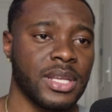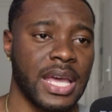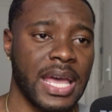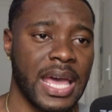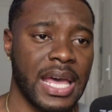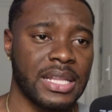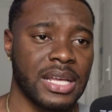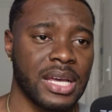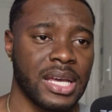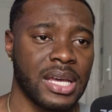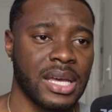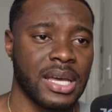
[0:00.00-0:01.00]
And
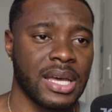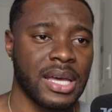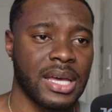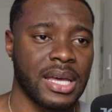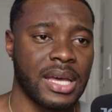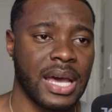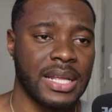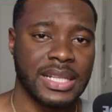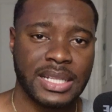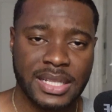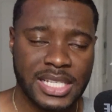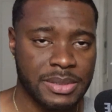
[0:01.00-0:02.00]
I
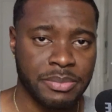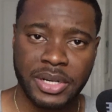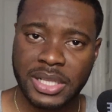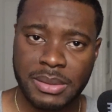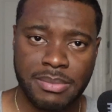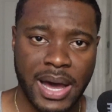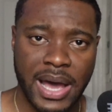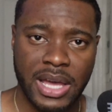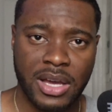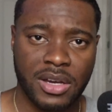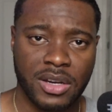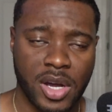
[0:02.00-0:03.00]
did this merely
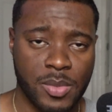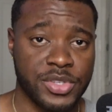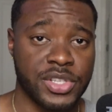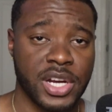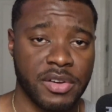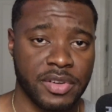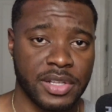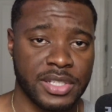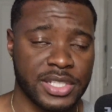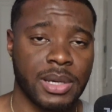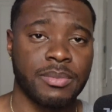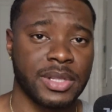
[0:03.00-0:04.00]
by observing
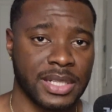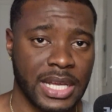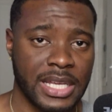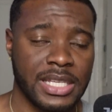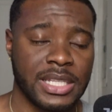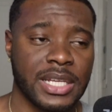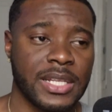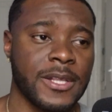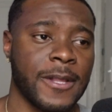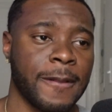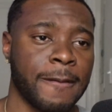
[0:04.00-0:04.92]
something that he did.